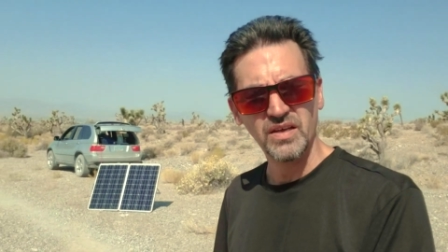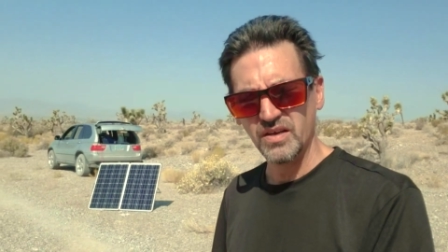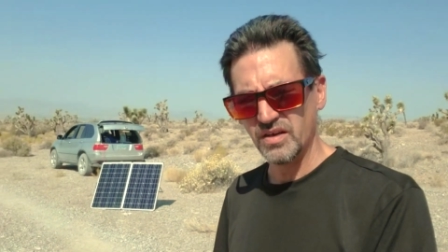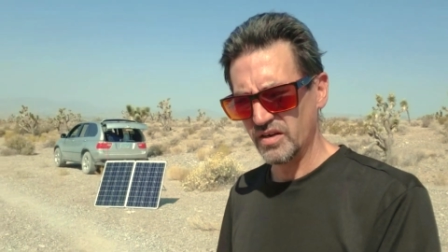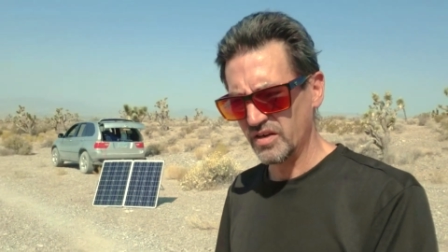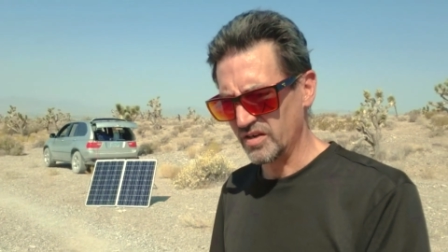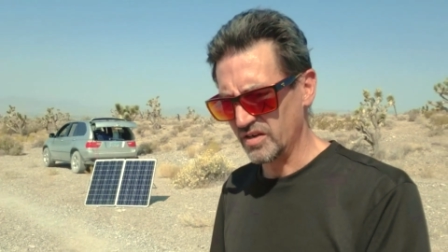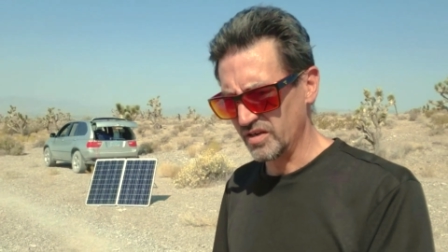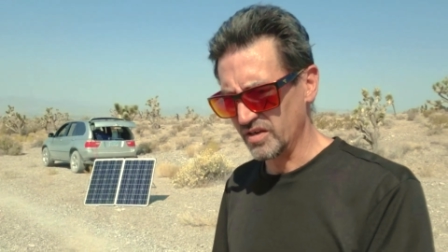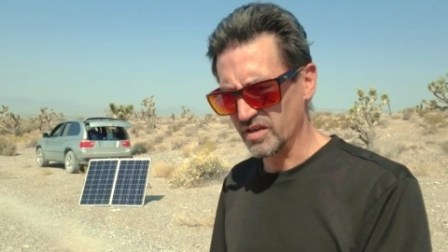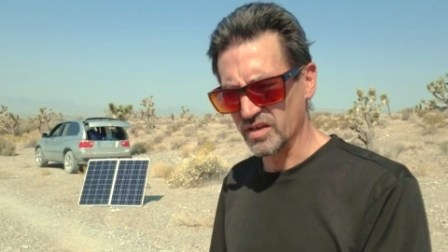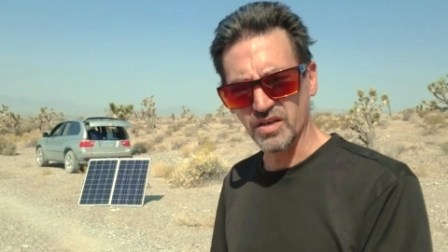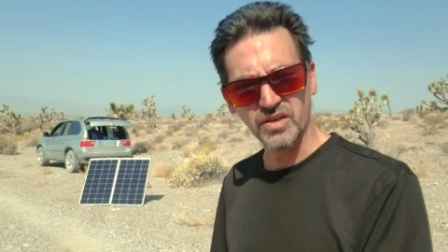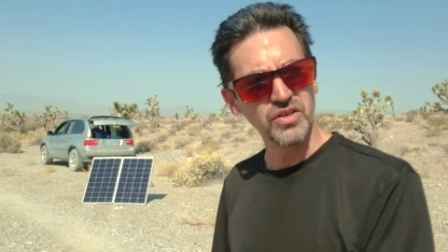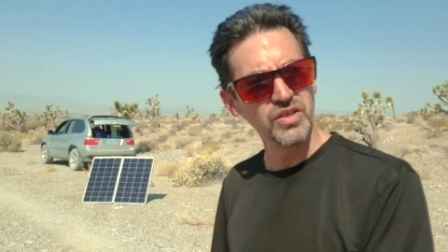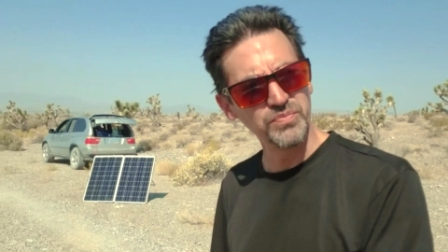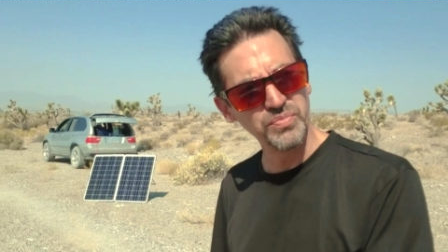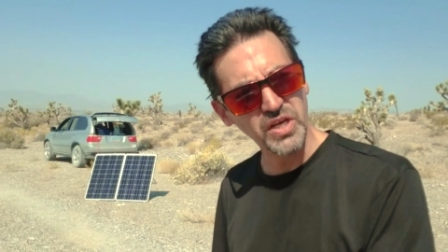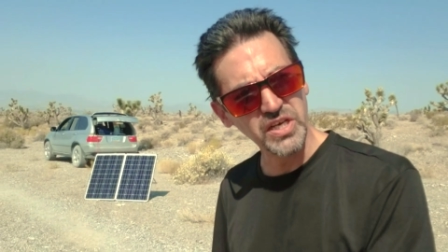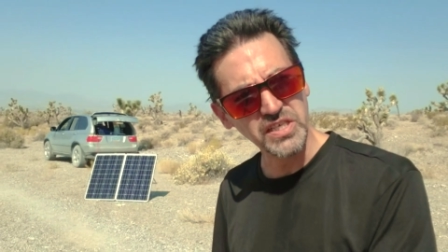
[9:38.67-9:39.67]
are
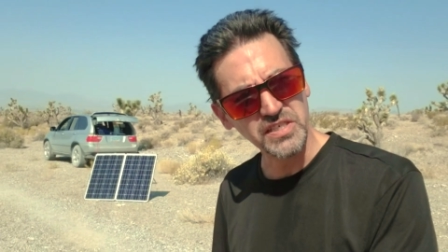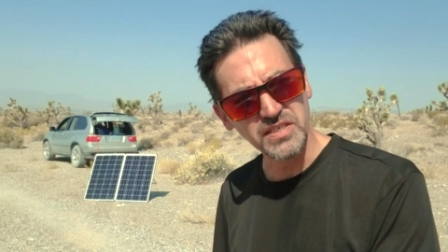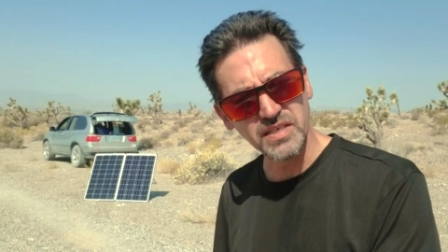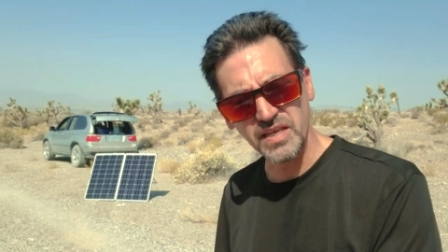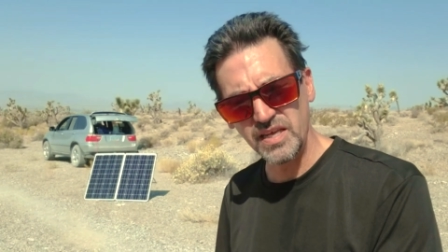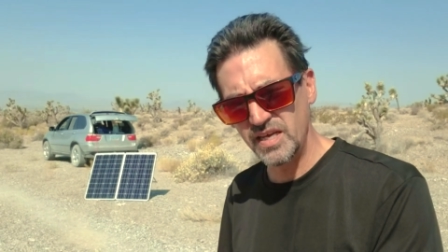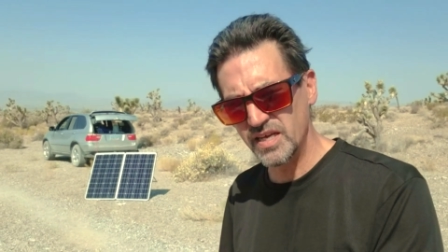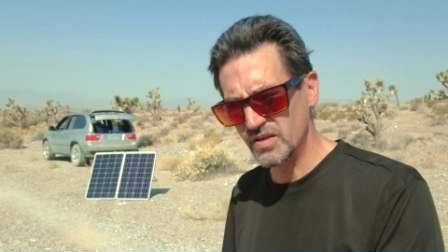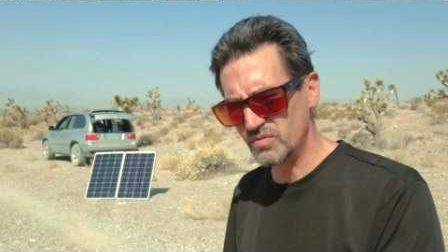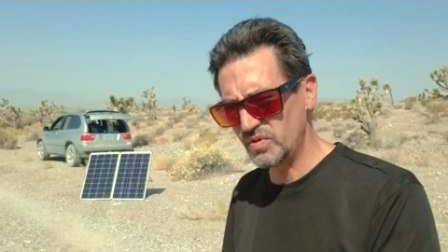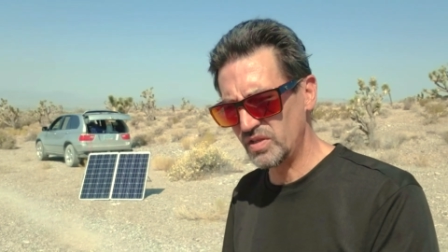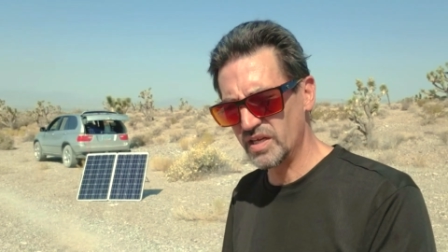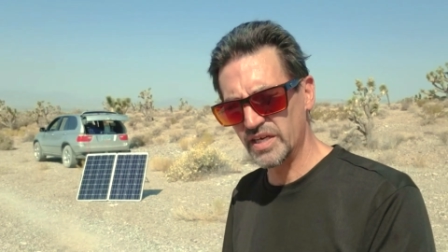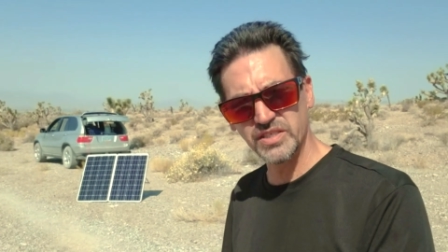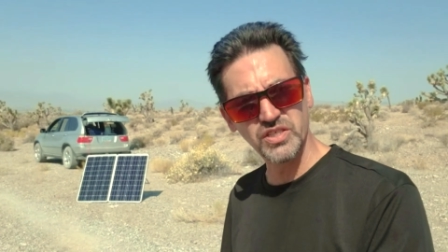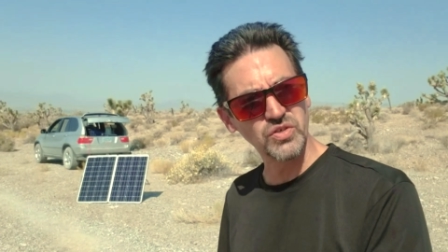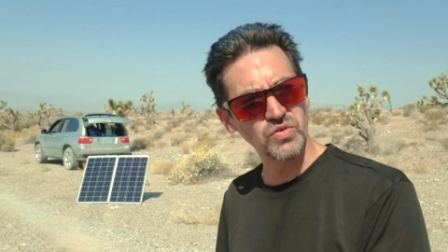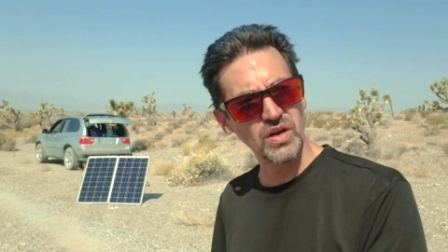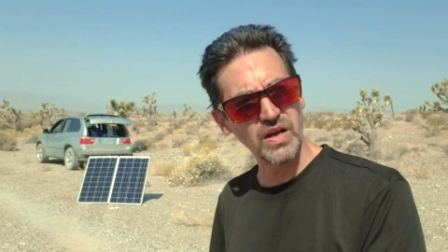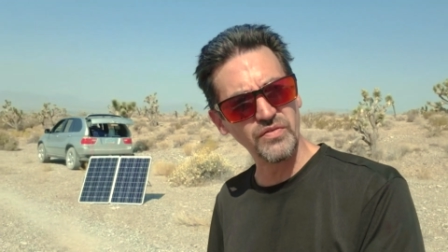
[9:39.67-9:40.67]
good buddies, and we like
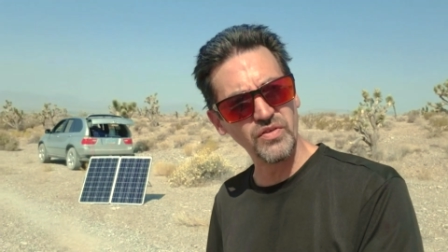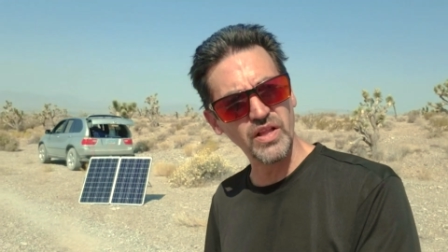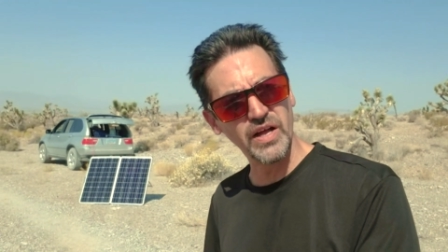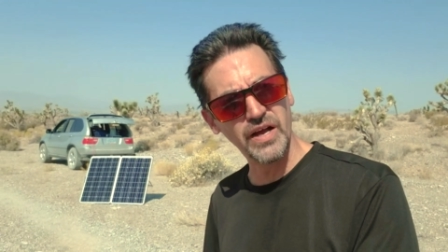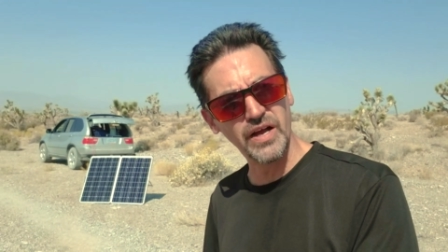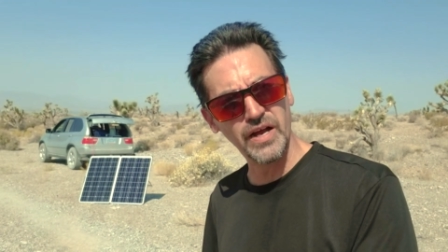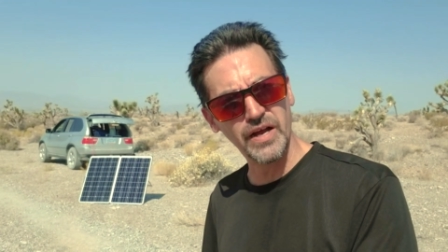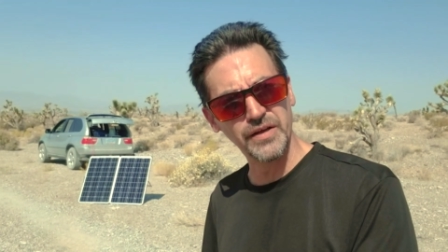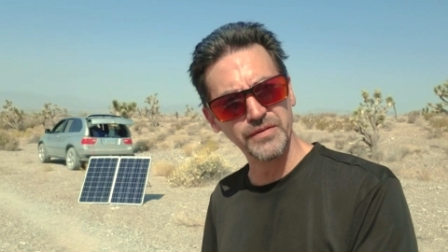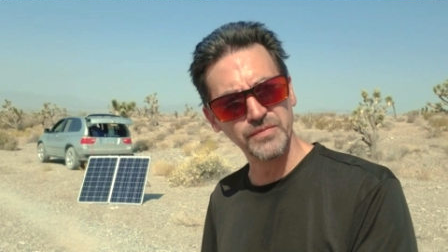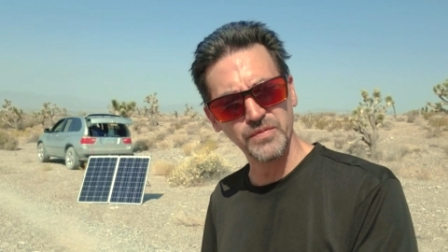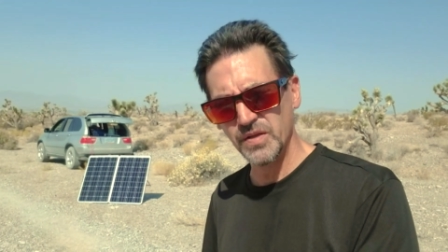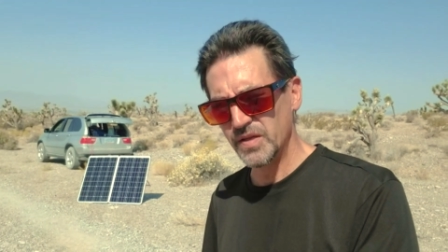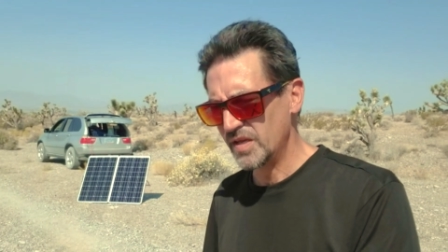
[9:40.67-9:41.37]
to travel around,